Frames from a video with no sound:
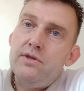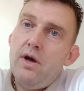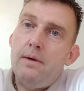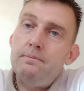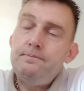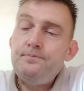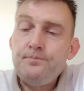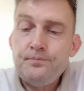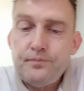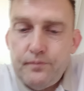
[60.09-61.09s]
top,
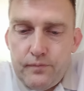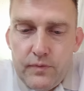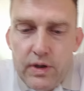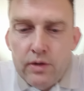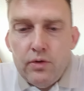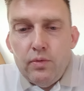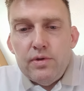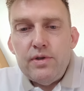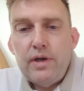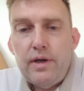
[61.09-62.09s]
there
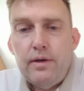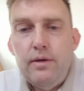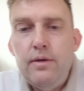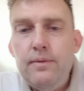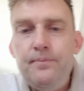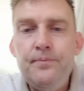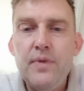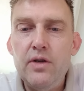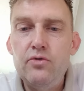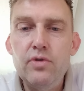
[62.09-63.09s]
was a
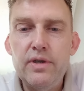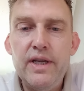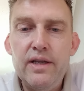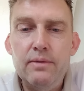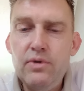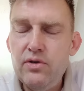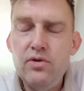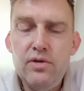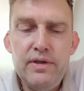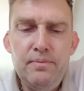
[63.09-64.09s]
drug dealer. I'm going to
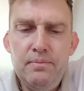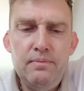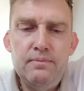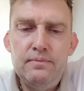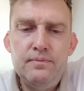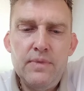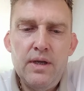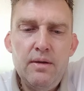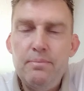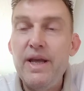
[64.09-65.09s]
call him
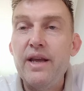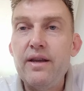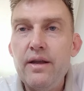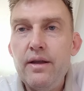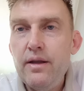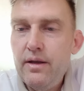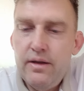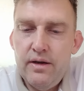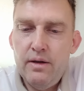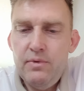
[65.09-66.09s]
Mick.
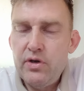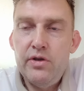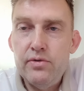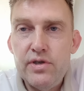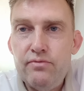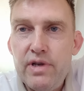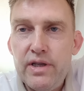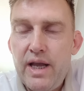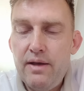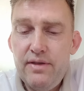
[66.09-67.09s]
You know, I'm not going to use his
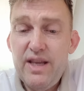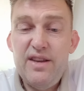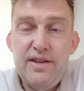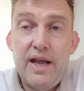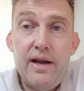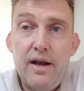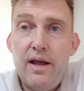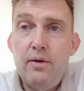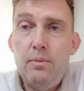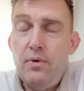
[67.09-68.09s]
real name. I think he's dead
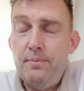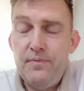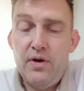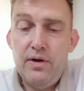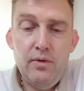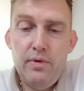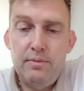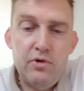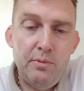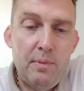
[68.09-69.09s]
now, but you know, I don't want
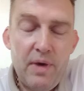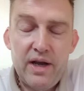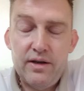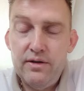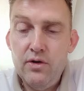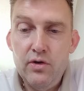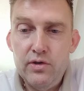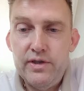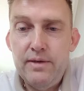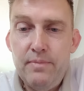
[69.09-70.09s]
him coming back and
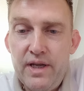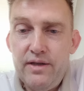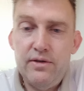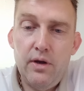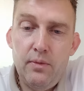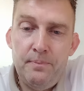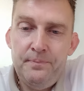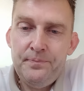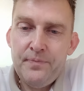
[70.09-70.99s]
haunting me. So